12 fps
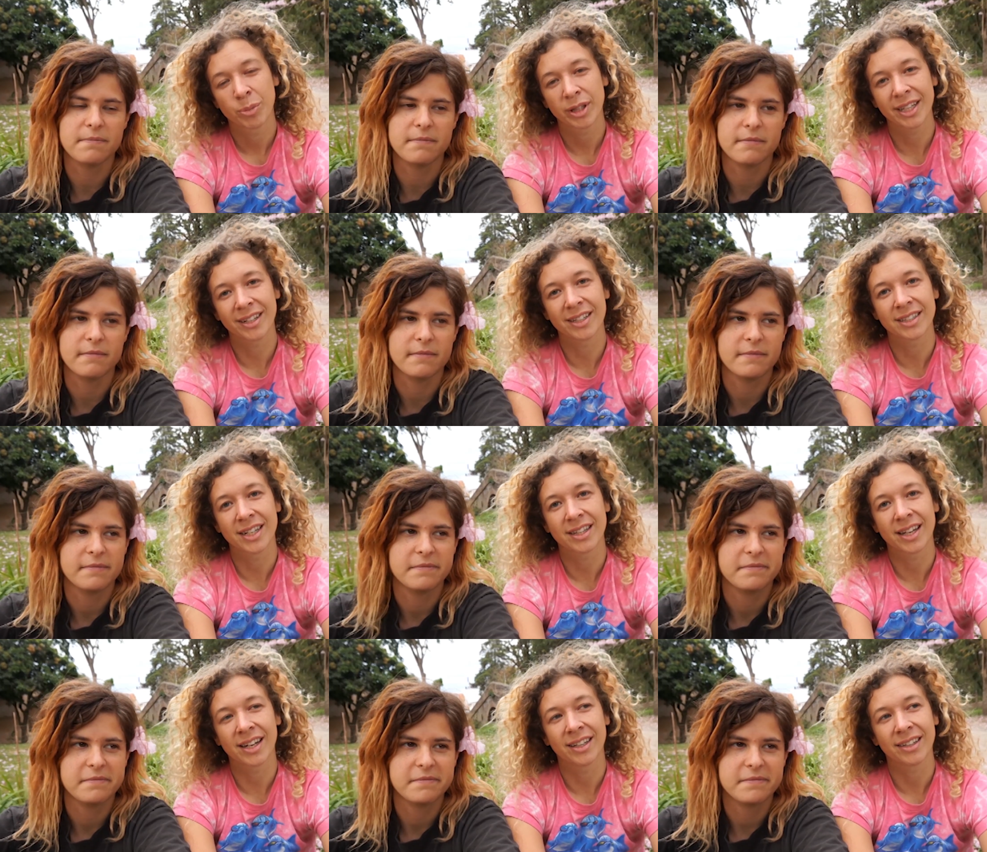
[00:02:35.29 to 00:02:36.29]
Speaker 1: But they all say
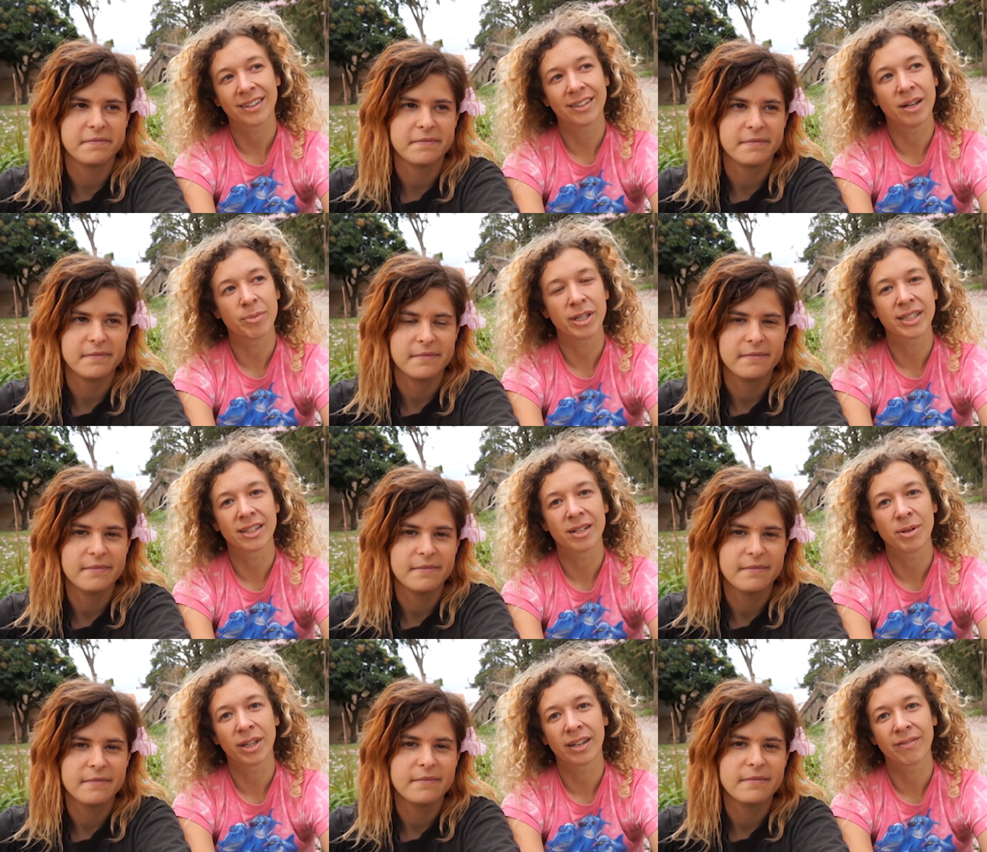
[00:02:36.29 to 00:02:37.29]
that Colombia is going to
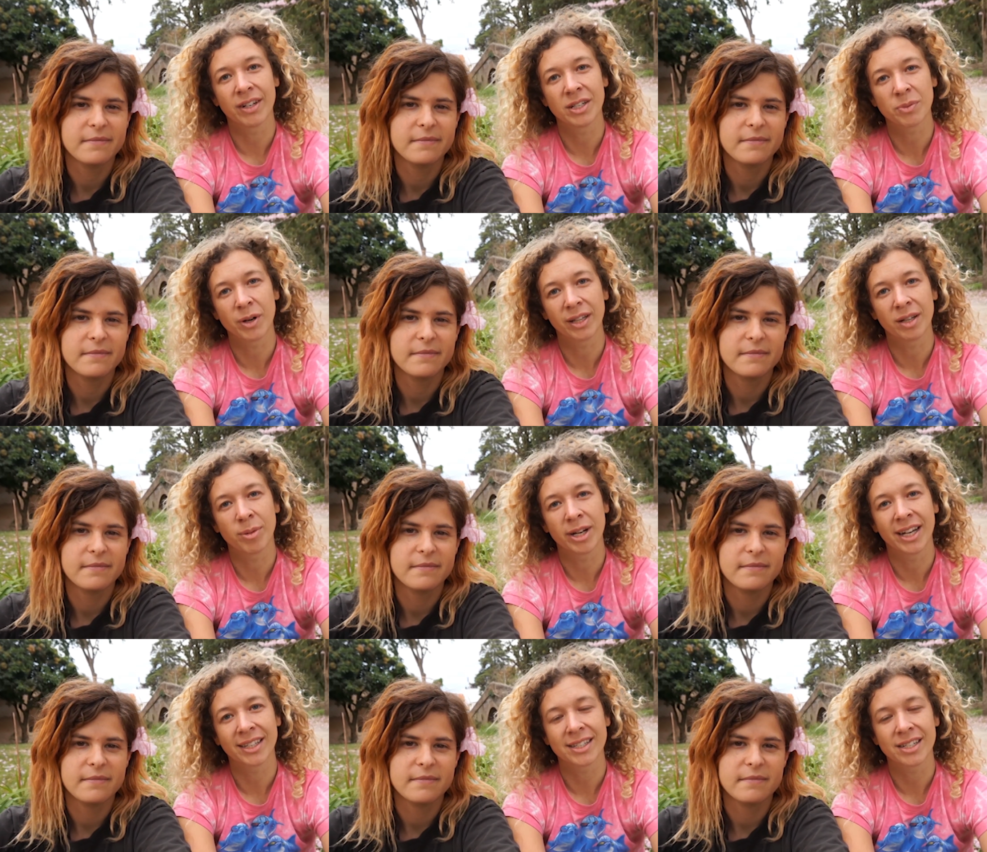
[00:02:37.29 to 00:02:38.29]
be like Venezuela by
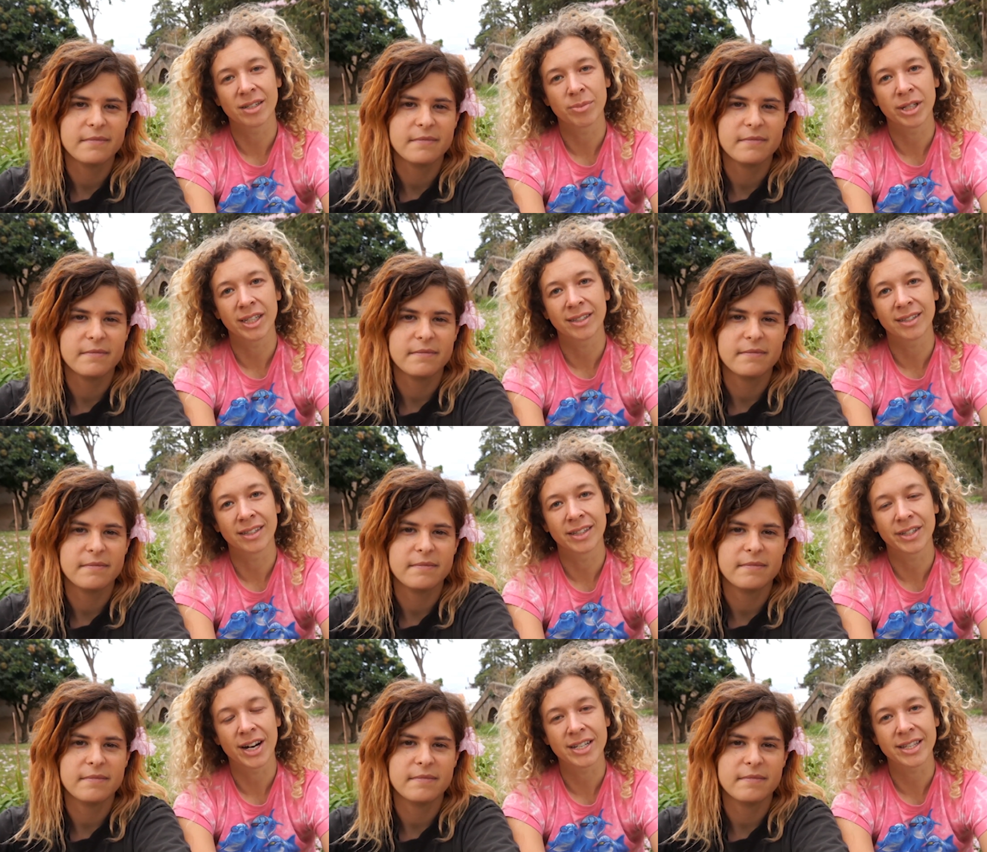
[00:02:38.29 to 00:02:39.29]
next year because he's going
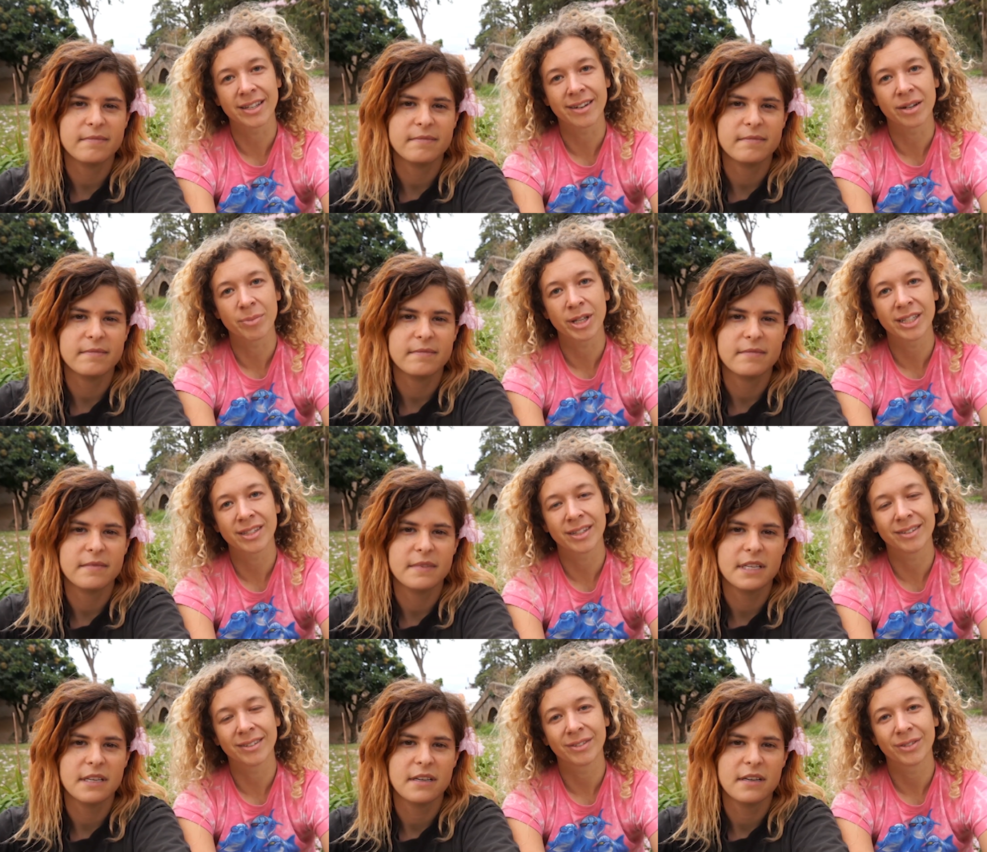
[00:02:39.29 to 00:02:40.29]
to trash the economy.
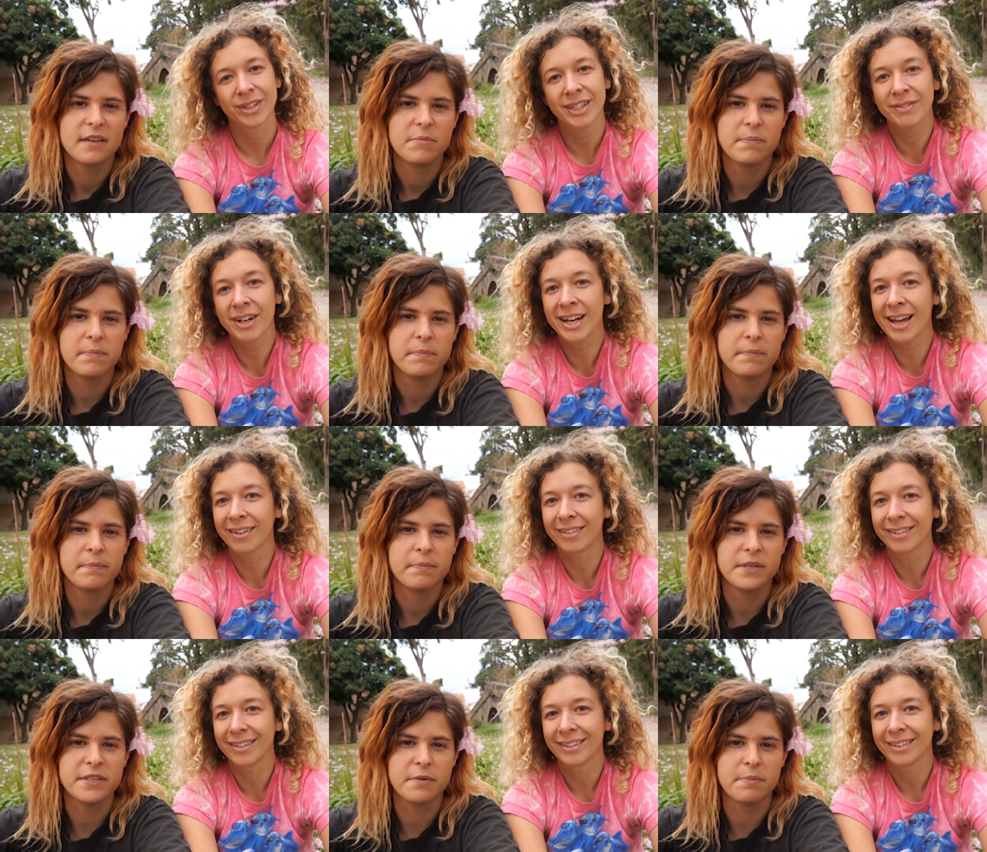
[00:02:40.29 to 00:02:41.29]
So
Speaker 2: let's find out.
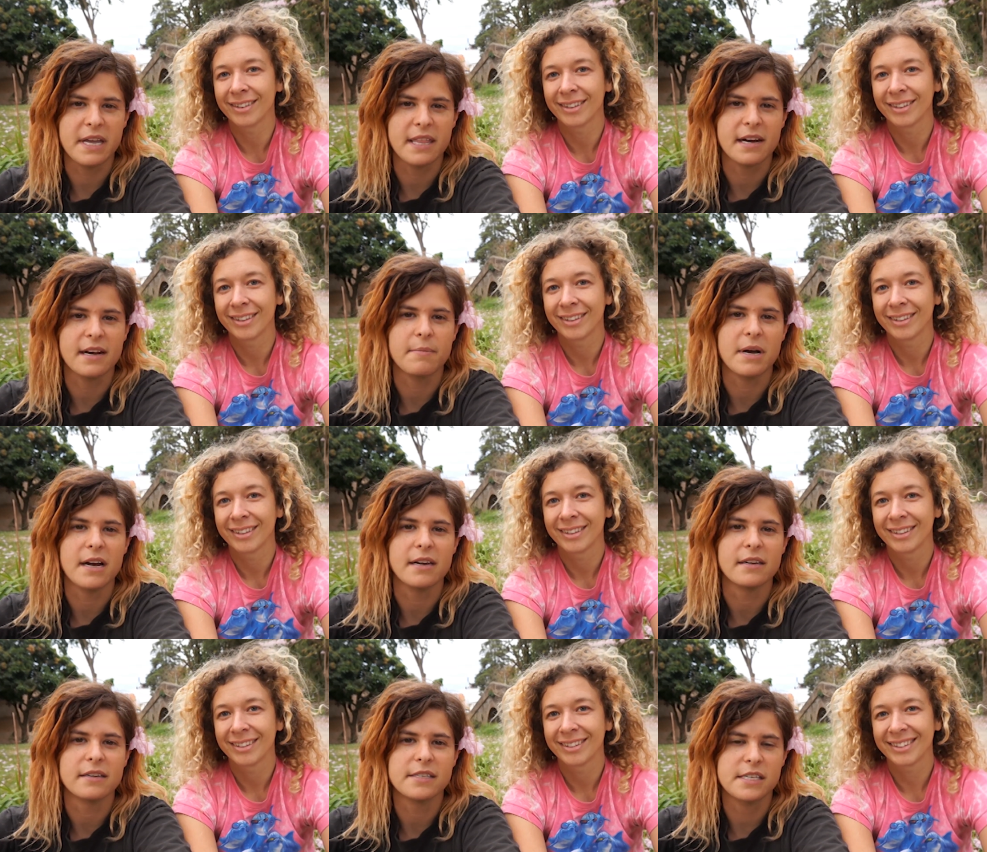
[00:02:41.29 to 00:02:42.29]
But don't pay that any
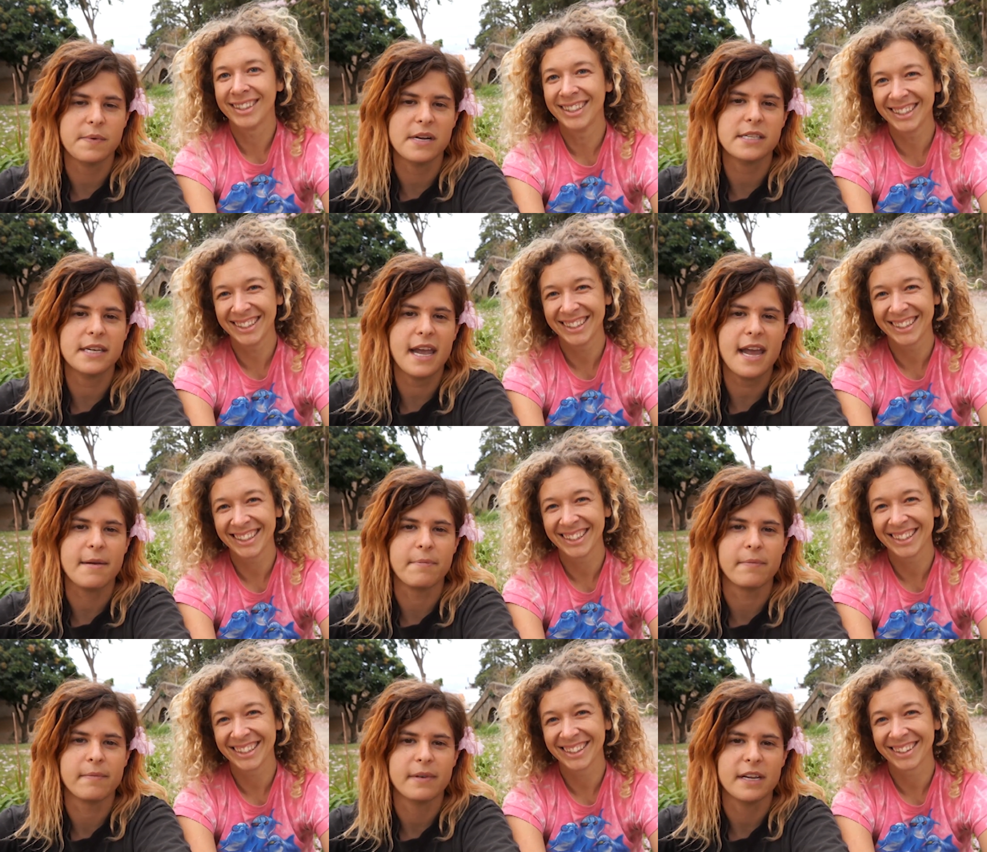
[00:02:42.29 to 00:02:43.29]
mind. Just watch the
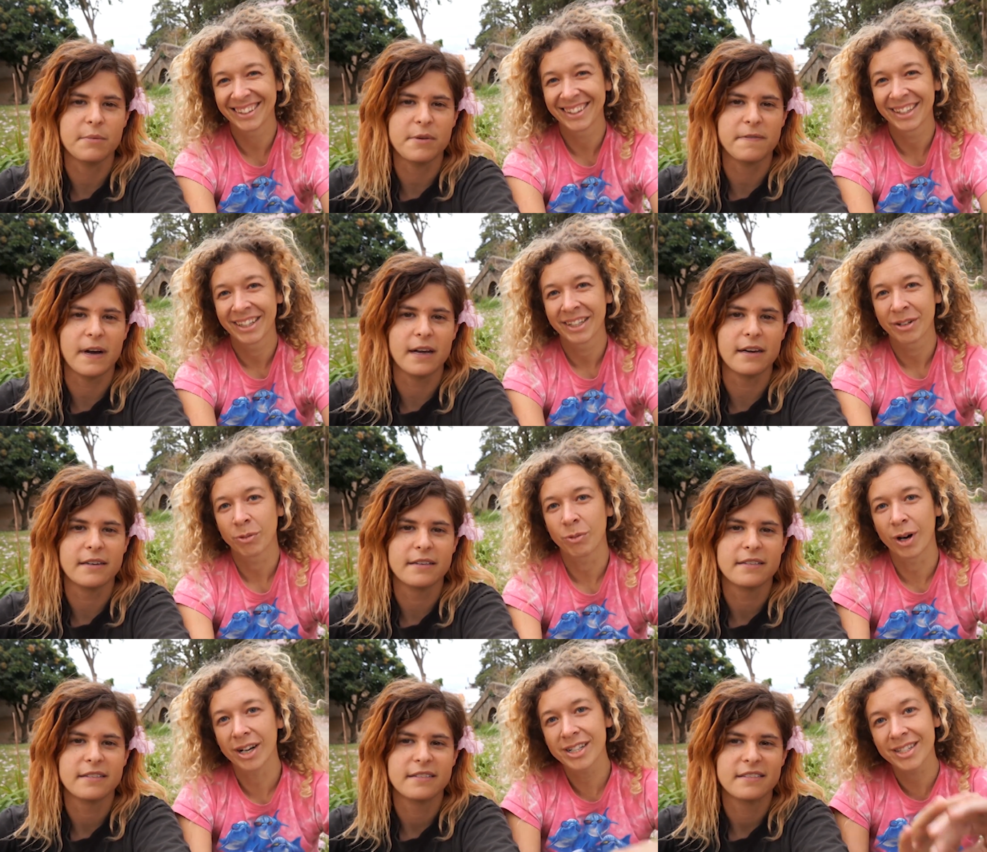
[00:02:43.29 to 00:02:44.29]
game. It'll be fine.
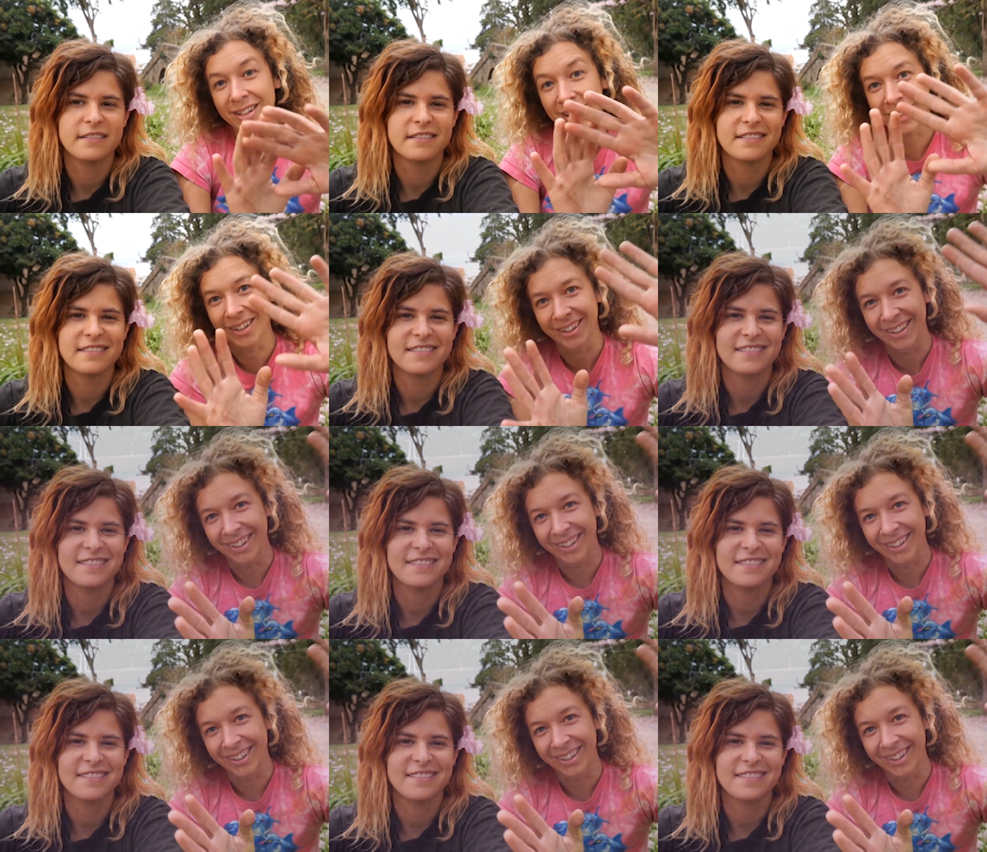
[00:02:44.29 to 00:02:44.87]
Watch soccer.